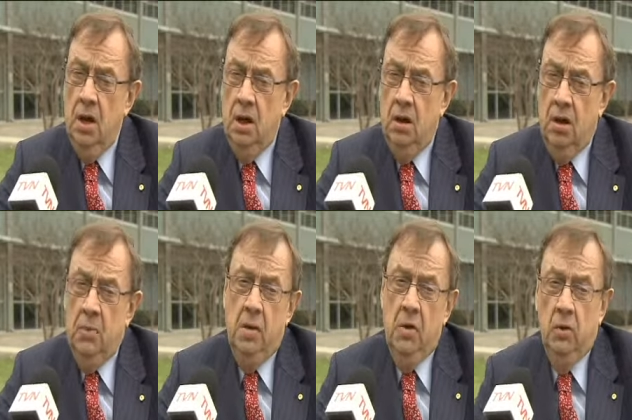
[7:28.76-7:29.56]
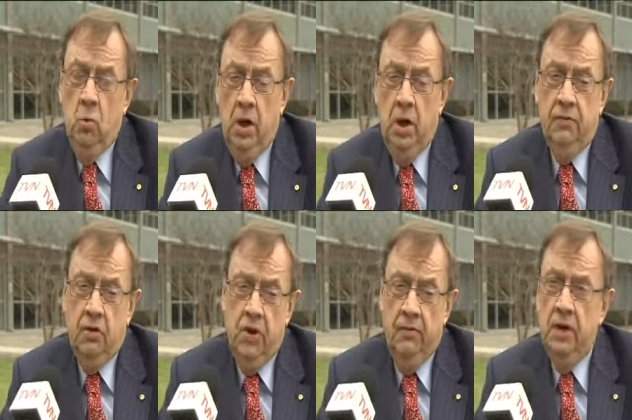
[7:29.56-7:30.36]
I pay my own way, if I
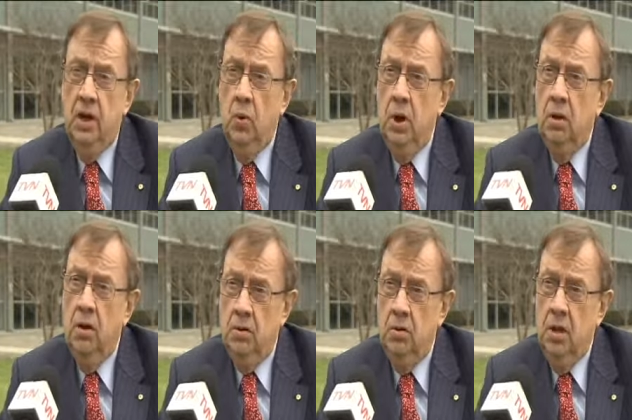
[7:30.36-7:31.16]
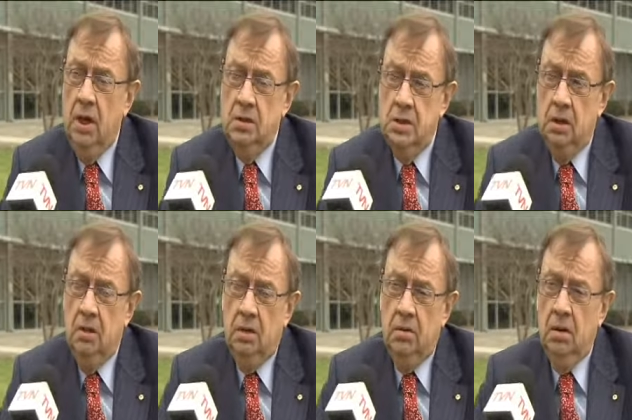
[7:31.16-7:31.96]
travel anywhere, I do that,
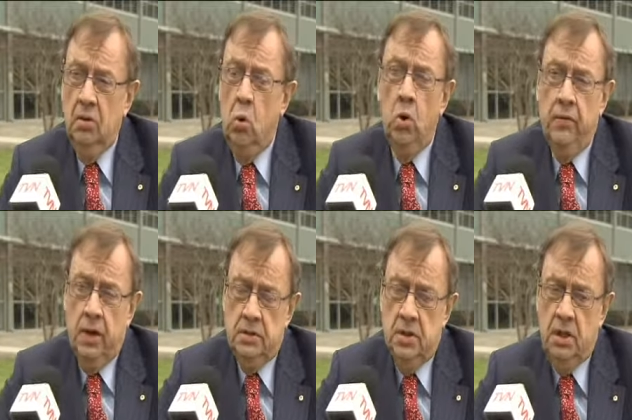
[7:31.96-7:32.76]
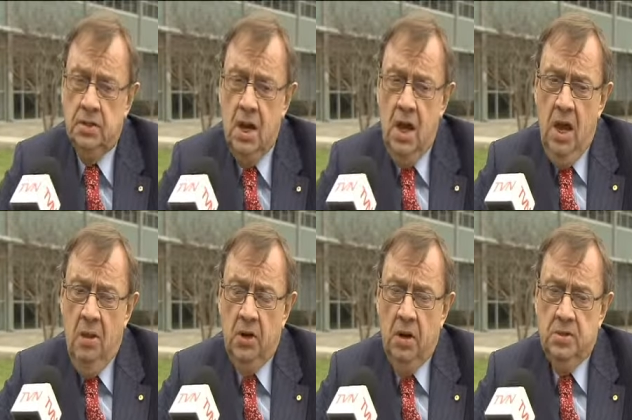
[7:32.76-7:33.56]
I, I, do all of those things.
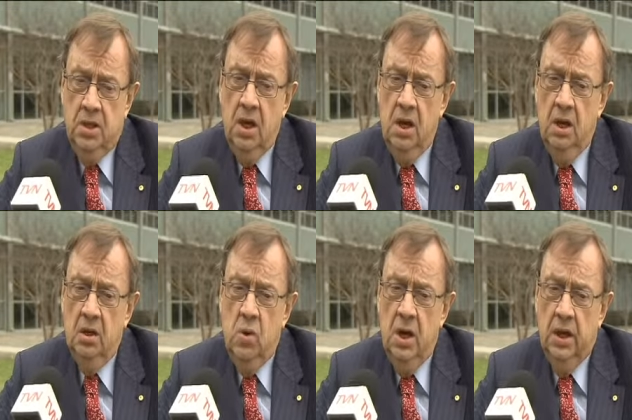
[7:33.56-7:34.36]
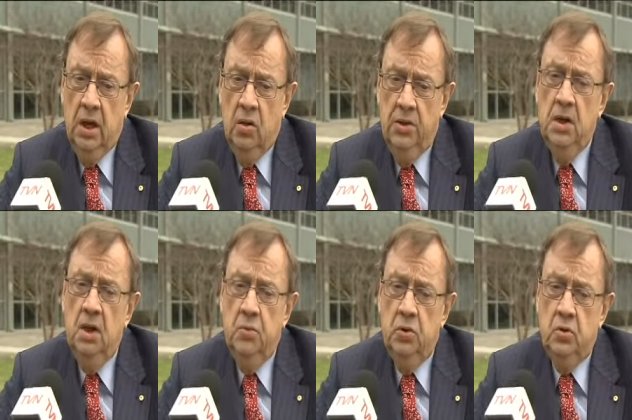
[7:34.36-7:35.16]
But I was thinking a little while ago, I think
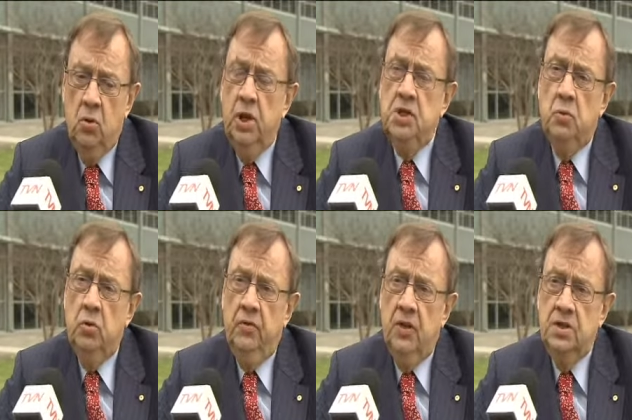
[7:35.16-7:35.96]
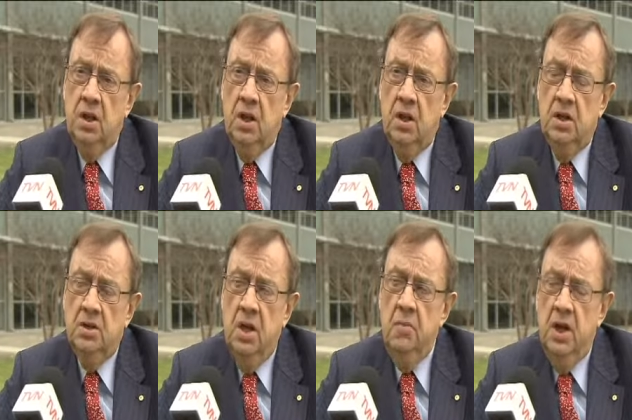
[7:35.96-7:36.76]
I'll put all those board fees together. There's
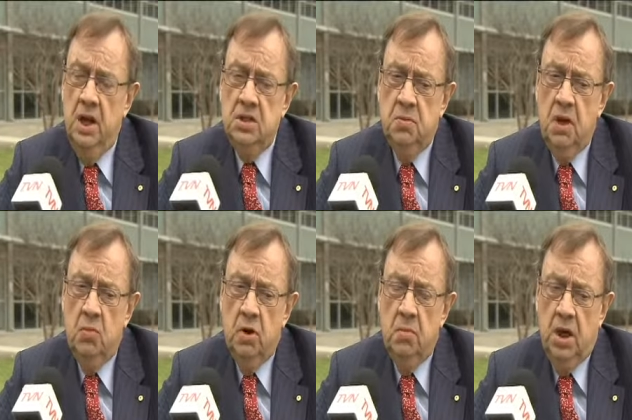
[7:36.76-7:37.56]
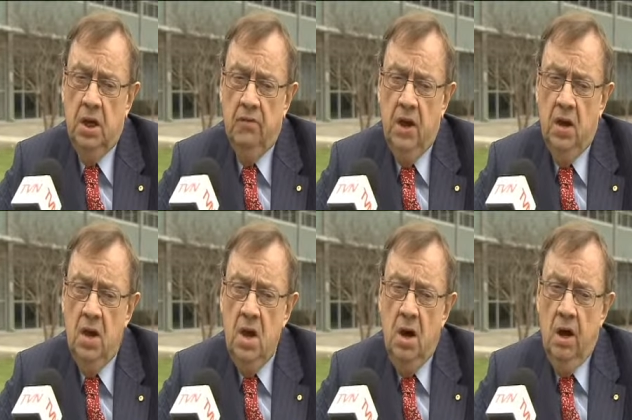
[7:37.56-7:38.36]
some announcement I want to make of how
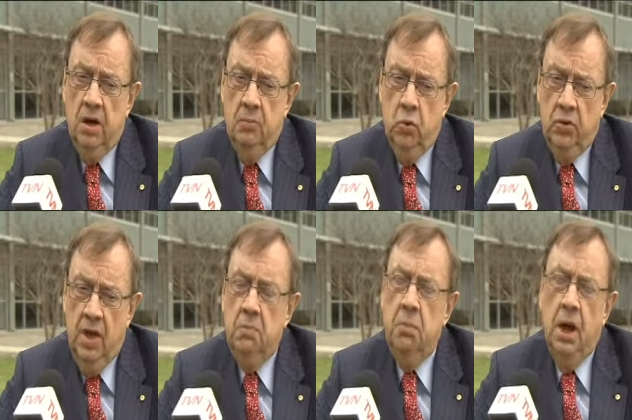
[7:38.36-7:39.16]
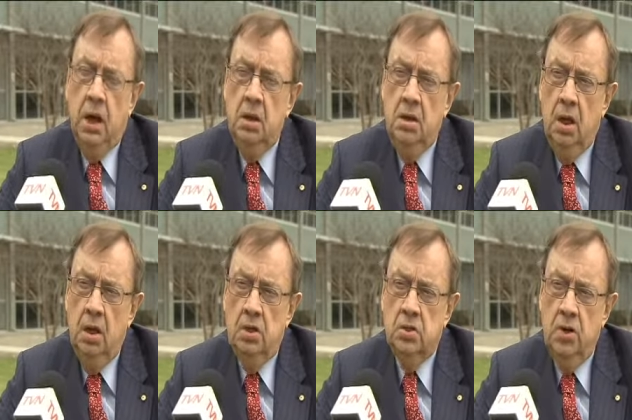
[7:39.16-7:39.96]
I can put that back into the
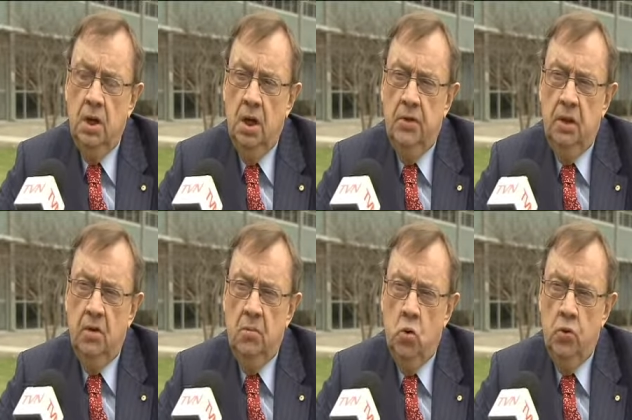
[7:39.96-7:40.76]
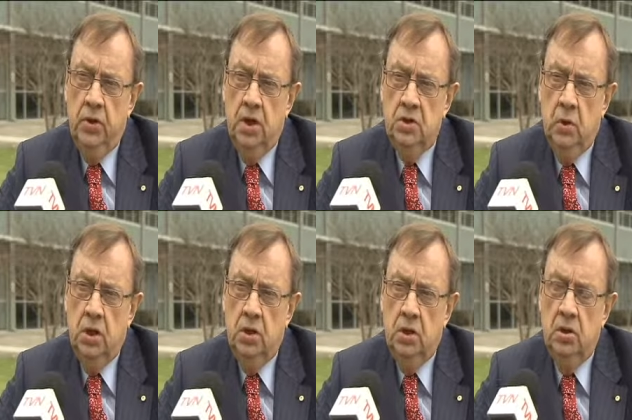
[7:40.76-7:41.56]
industry, and I think there are more things we
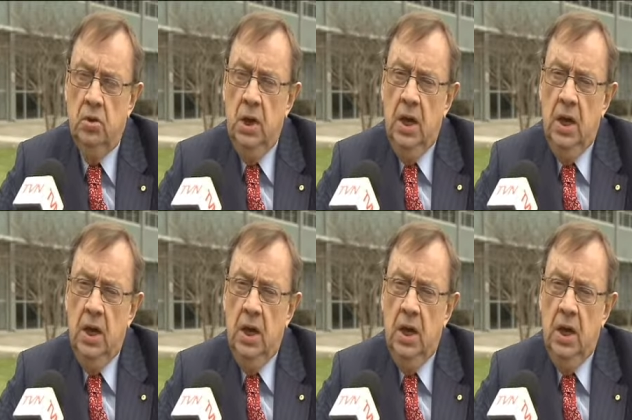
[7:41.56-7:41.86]
can do